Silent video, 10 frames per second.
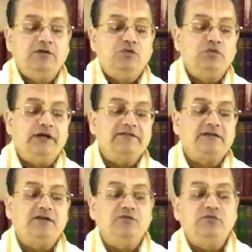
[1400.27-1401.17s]
to
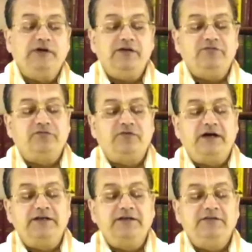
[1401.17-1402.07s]
rescue a
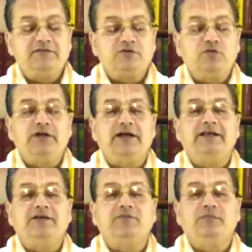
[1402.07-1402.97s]
fallen soul
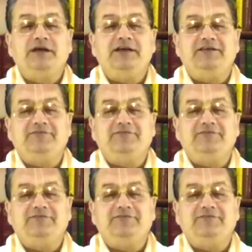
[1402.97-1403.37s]
like me.